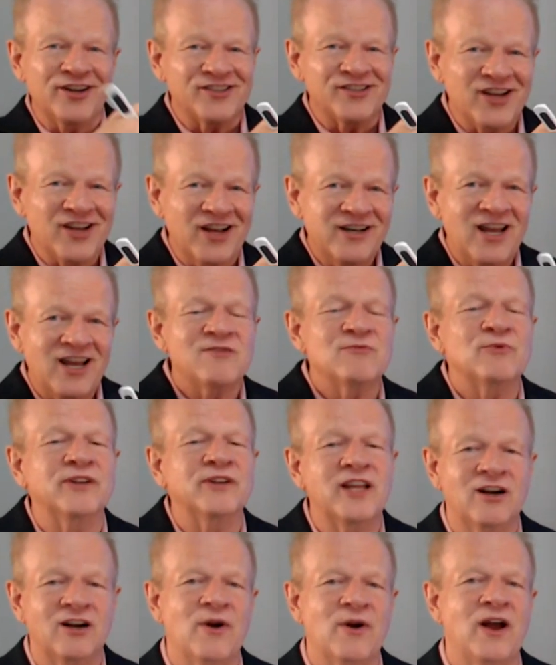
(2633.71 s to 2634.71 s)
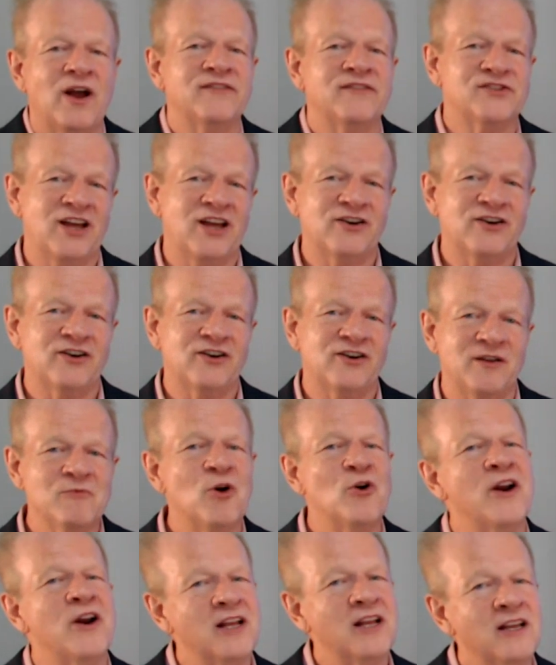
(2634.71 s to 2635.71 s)
Sunday, when they arrive Saturday
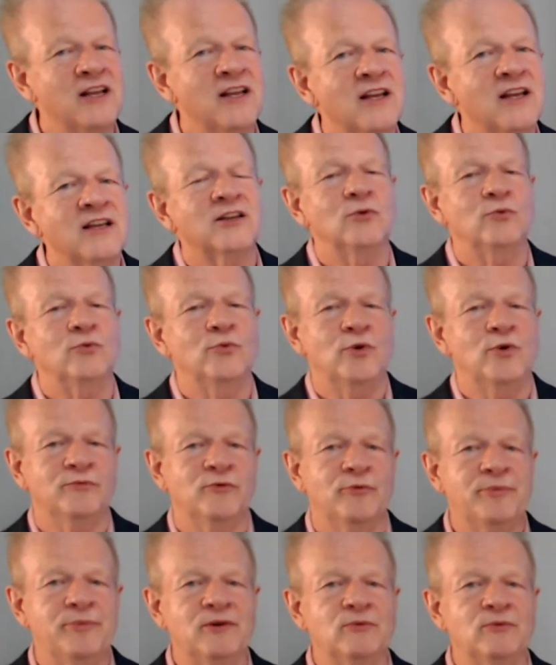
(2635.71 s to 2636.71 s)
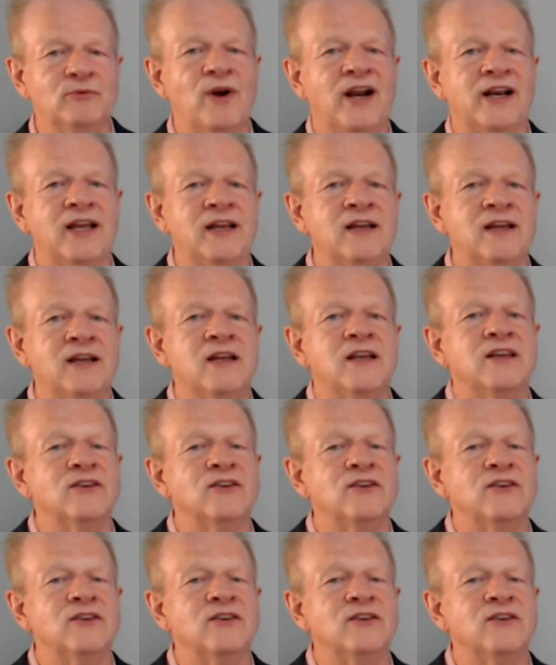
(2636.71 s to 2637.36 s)
morning, the room will be ready.